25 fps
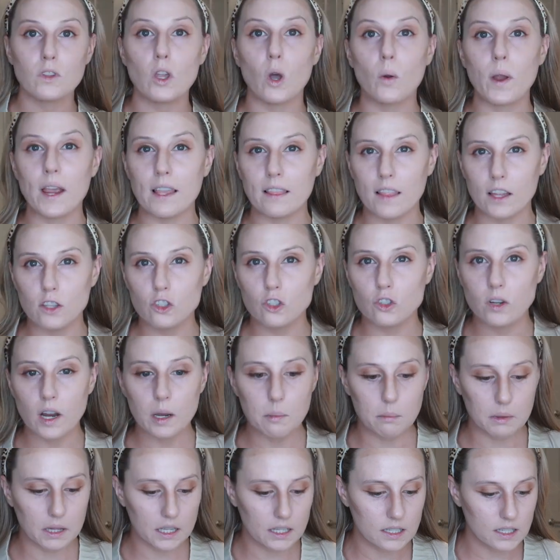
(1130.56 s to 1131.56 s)
Okay, let's try
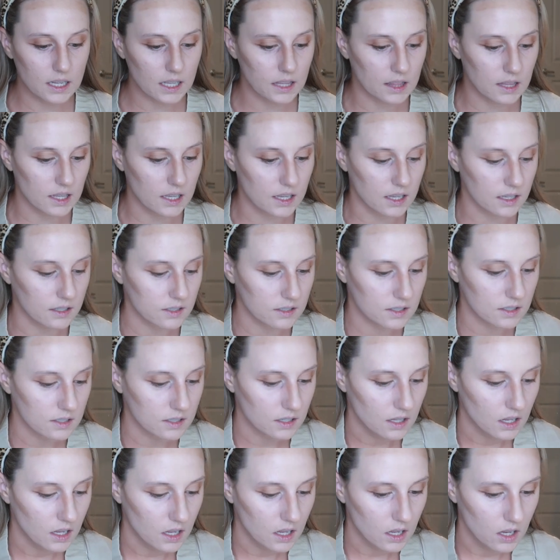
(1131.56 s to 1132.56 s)
blending this
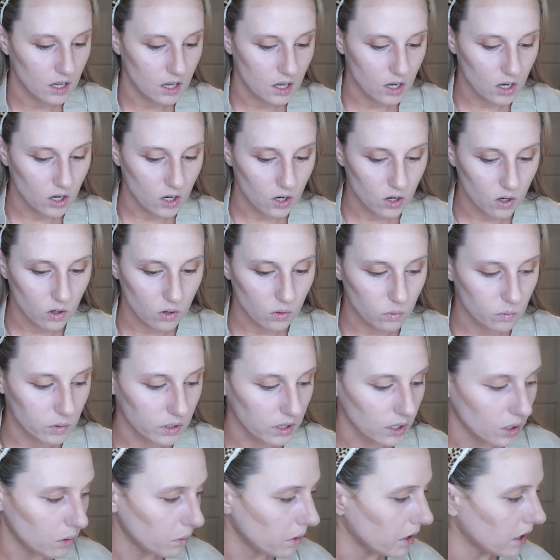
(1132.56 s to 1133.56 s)

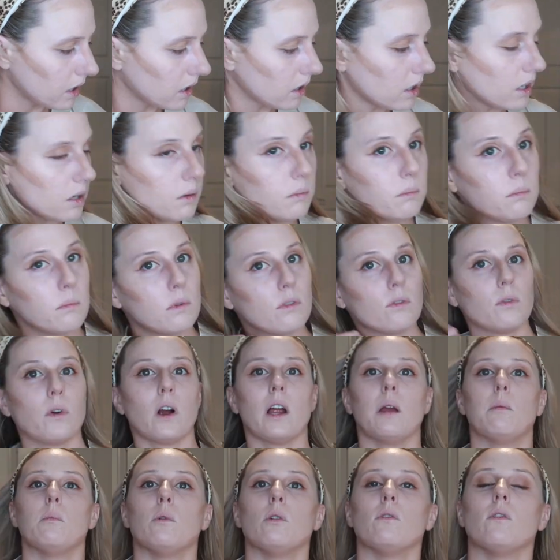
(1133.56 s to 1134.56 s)
really quickly
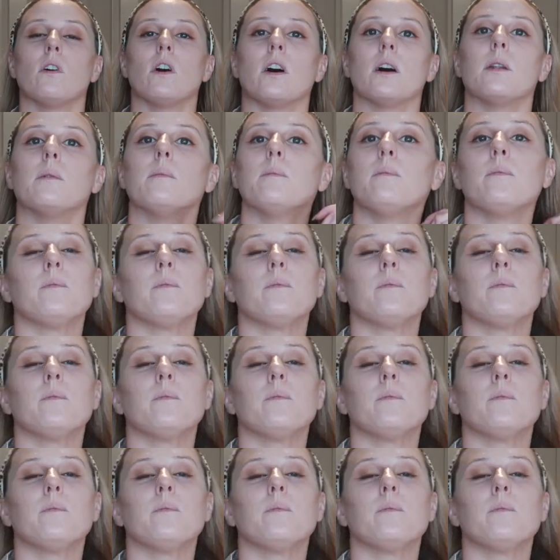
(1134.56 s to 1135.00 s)
before I move on.